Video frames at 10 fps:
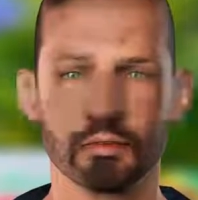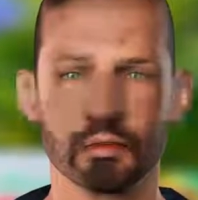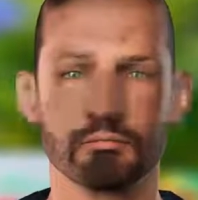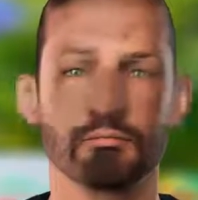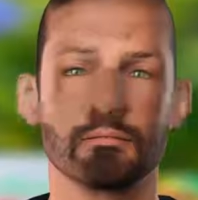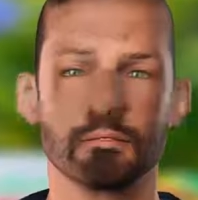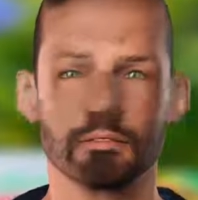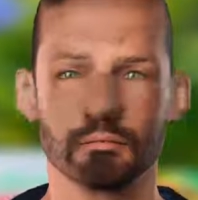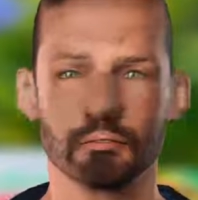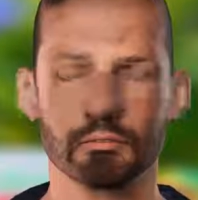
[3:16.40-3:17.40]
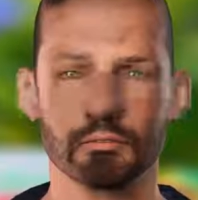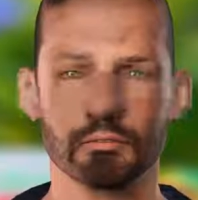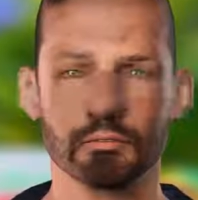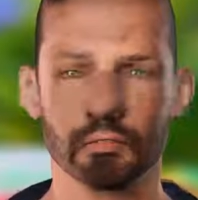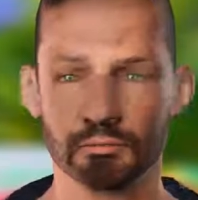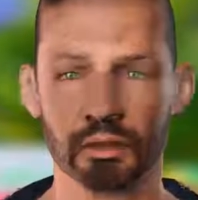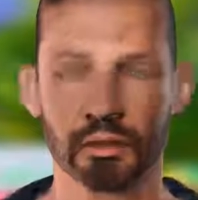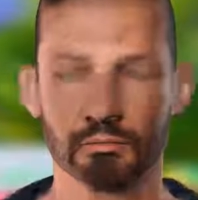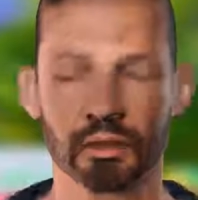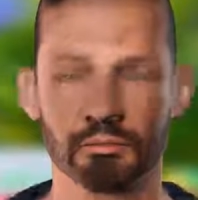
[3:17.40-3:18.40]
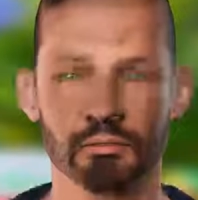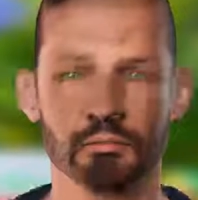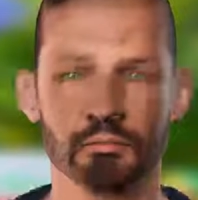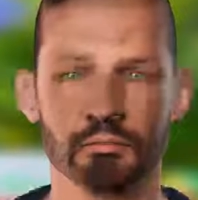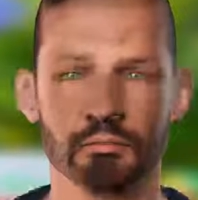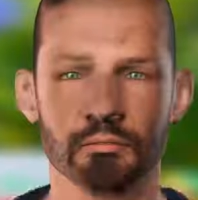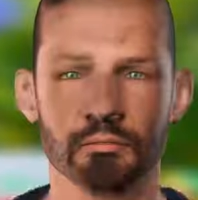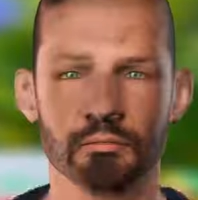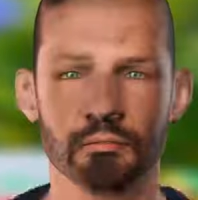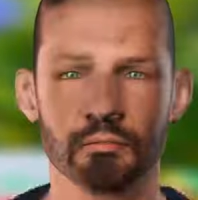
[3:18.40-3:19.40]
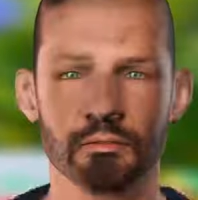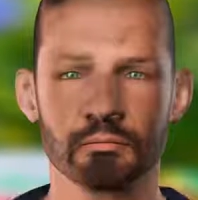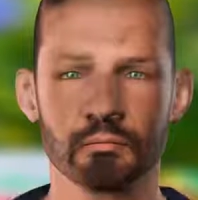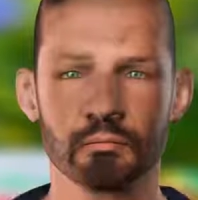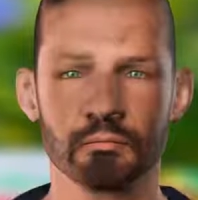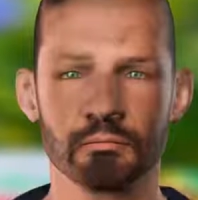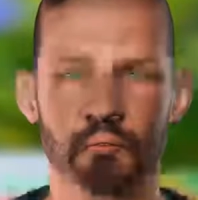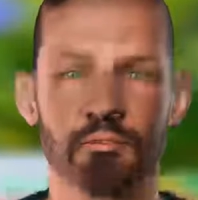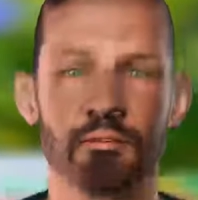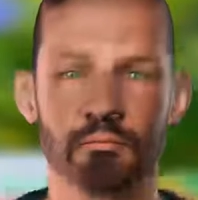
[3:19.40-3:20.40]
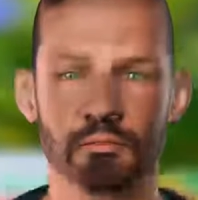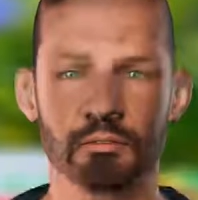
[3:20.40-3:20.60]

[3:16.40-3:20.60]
Other witnesses to take that one to bed.